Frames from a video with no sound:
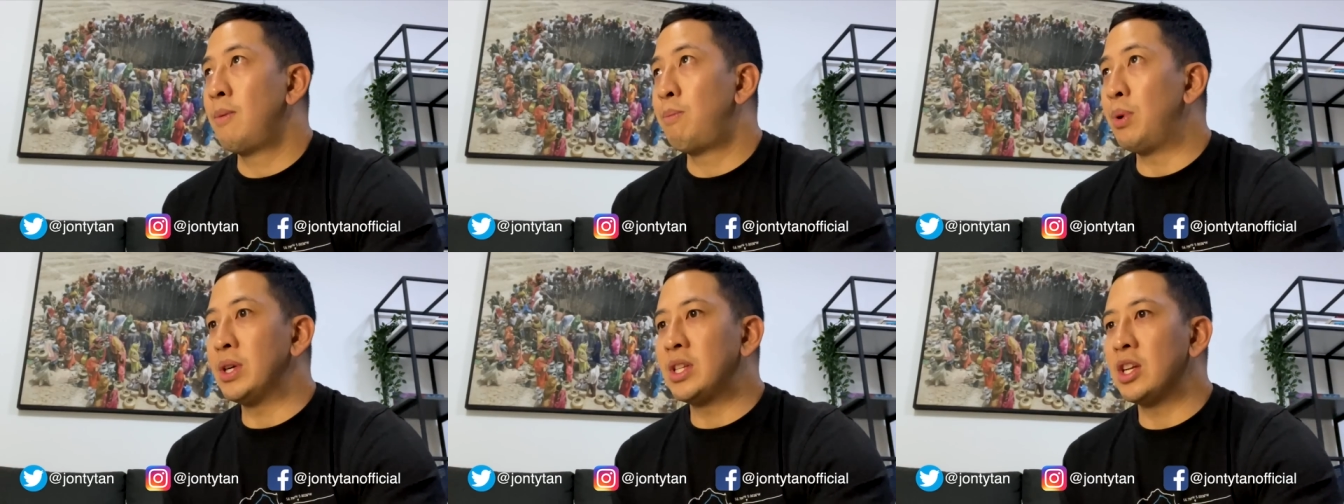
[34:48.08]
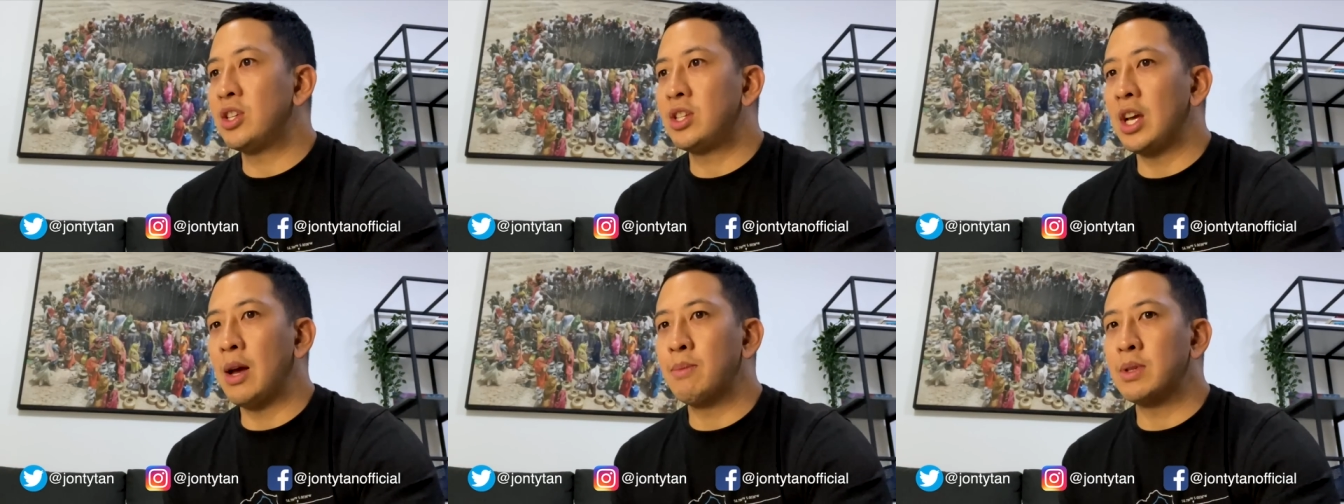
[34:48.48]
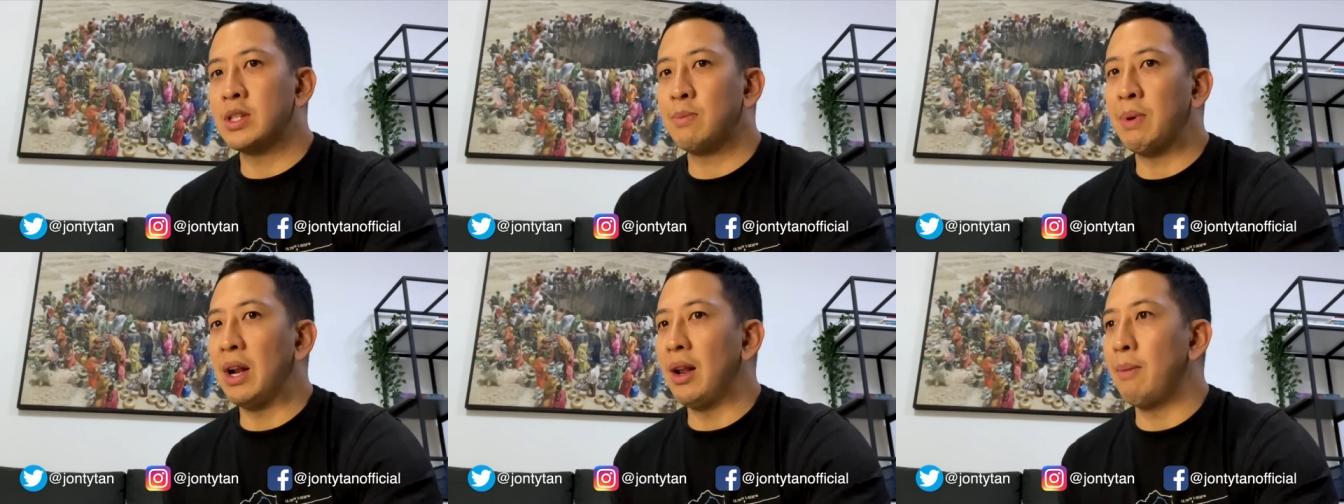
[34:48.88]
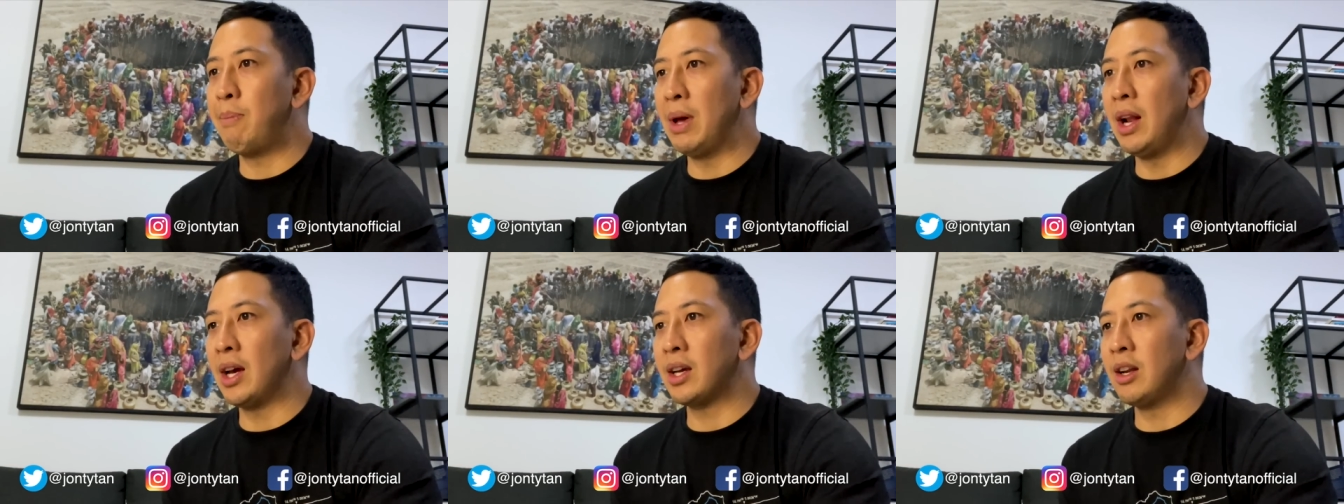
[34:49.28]
British terms it's a bit, a
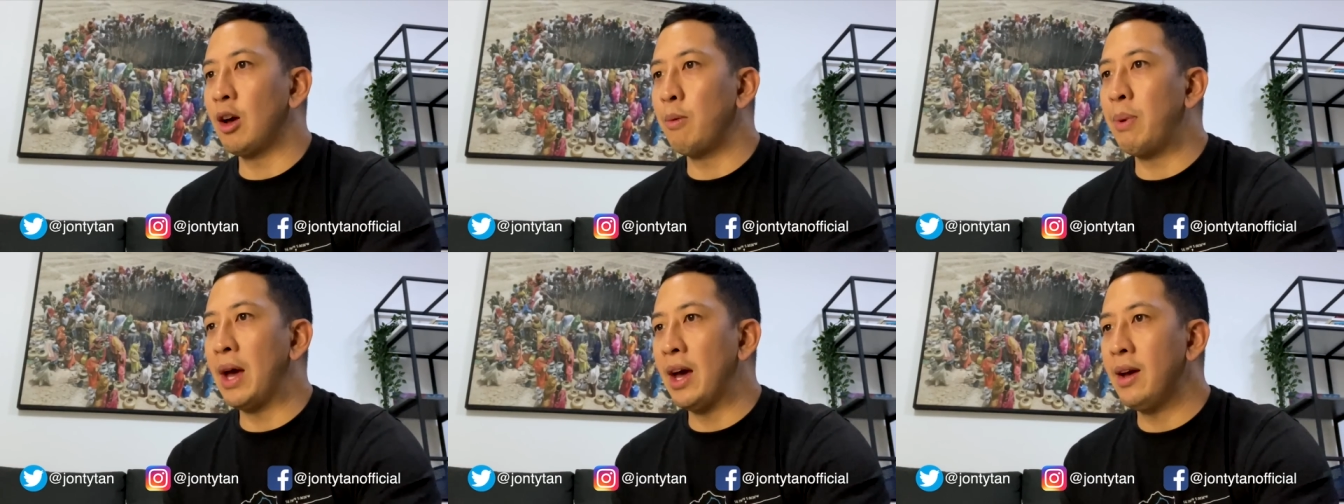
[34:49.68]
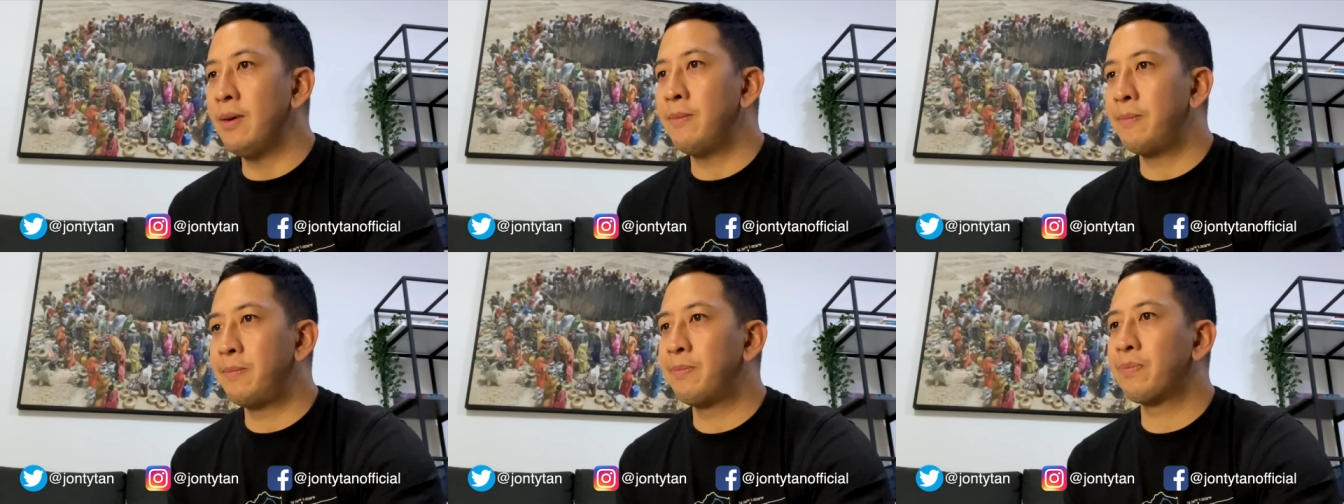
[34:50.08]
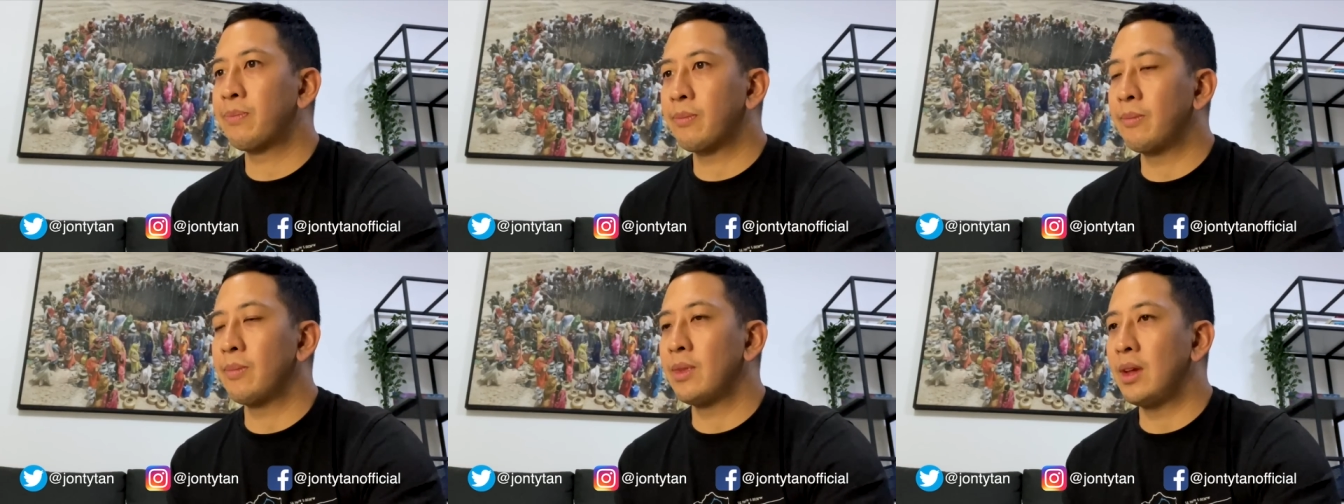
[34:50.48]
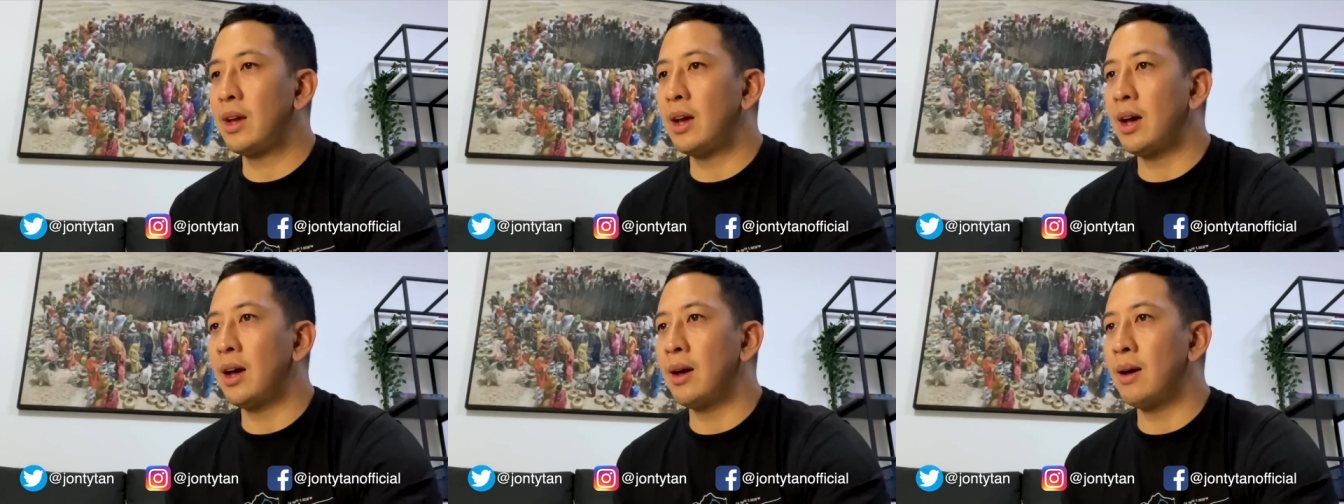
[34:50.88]
bit like an au pair, Um,